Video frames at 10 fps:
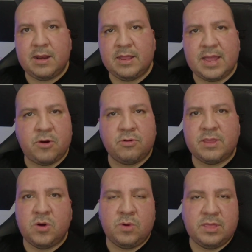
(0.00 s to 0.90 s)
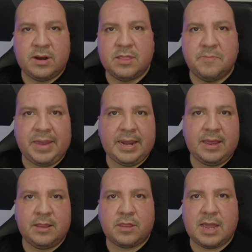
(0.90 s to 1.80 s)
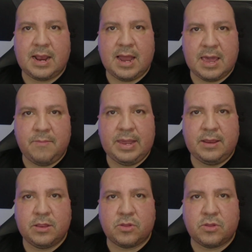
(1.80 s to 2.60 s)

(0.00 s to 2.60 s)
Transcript: And they don't deal with none of the meetings, like client meetings.